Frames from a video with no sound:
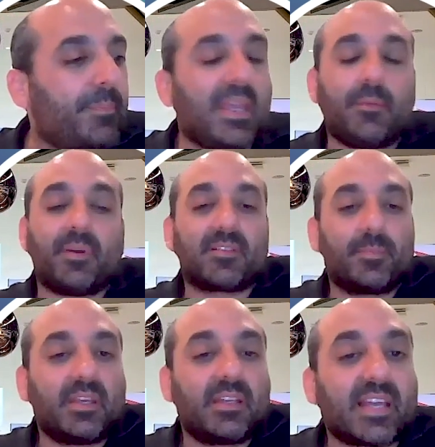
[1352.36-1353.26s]
payments,
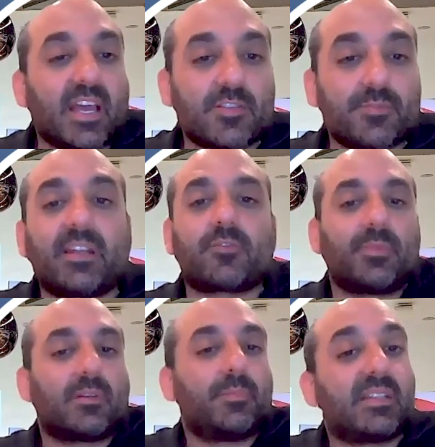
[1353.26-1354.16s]
be it cash
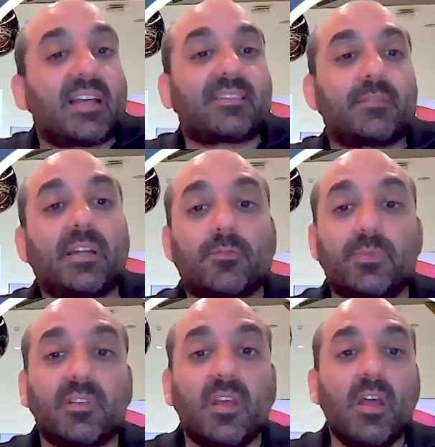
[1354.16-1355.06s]
management, be it asset
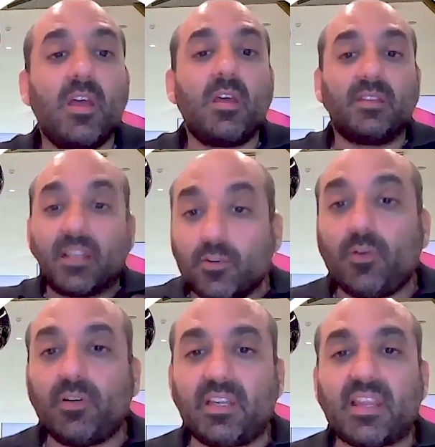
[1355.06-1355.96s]
management. Not
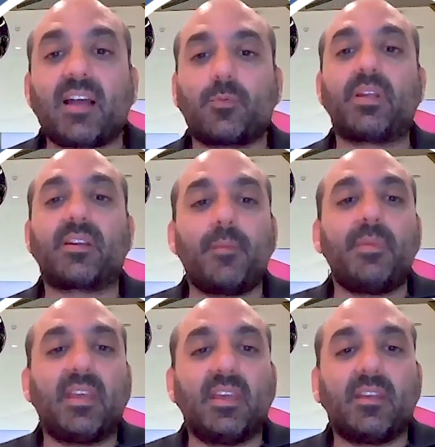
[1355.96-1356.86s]
only that, we're
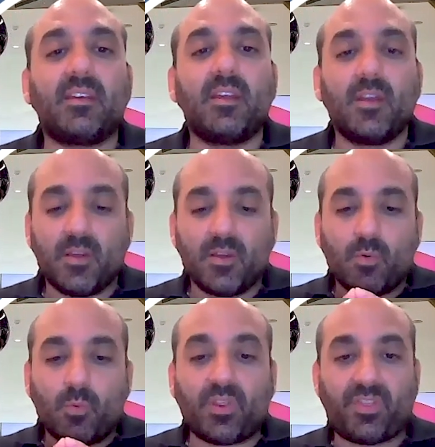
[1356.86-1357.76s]
coming in
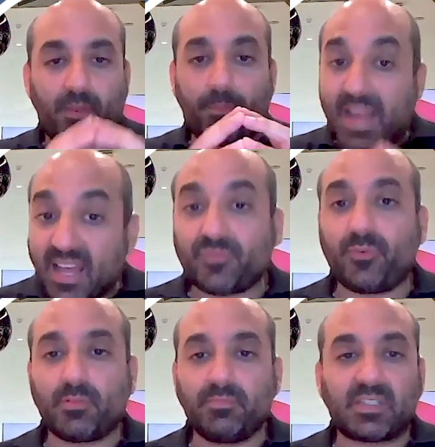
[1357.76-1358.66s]
with the
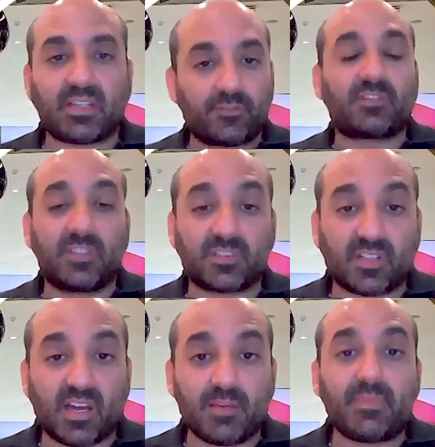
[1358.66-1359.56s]
platform that I've just
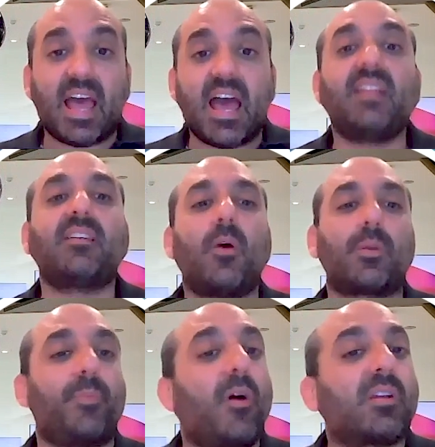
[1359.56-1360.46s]
described and
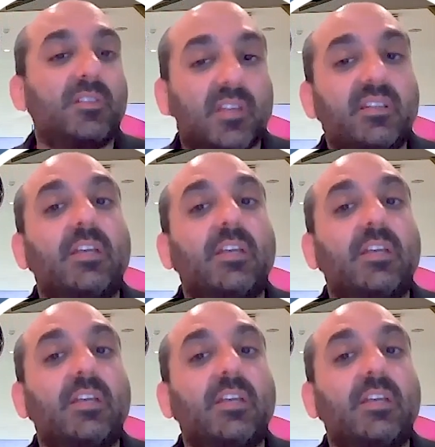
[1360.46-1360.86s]
our partners and